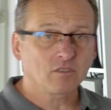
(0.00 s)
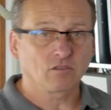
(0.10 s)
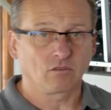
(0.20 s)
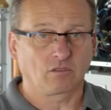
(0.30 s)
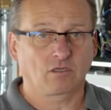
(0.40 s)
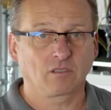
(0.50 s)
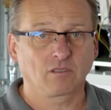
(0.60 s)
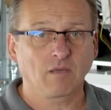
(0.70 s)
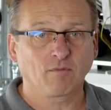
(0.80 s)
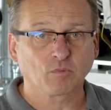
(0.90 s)
the
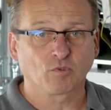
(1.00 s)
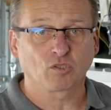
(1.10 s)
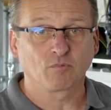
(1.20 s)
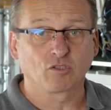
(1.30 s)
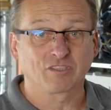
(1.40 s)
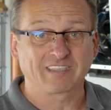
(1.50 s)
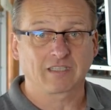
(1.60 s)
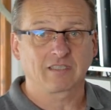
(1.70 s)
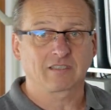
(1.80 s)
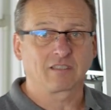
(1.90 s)
season, when there's no need
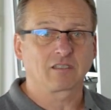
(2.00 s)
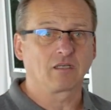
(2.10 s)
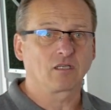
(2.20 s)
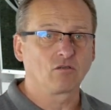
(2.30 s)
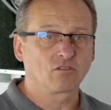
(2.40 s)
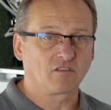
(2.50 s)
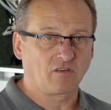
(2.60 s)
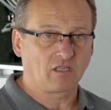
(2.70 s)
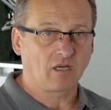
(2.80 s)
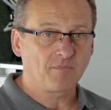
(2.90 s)
to use central
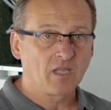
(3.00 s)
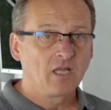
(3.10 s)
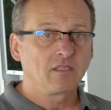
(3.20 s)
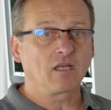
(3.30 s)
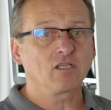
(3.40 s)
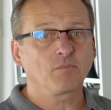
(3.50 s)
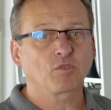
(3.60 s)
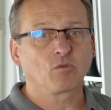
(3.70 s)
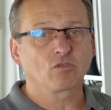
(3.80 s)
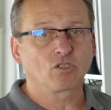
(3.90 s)
heating, switch the
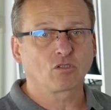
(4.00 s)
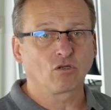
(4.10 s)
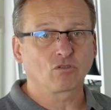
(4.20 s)
boiler to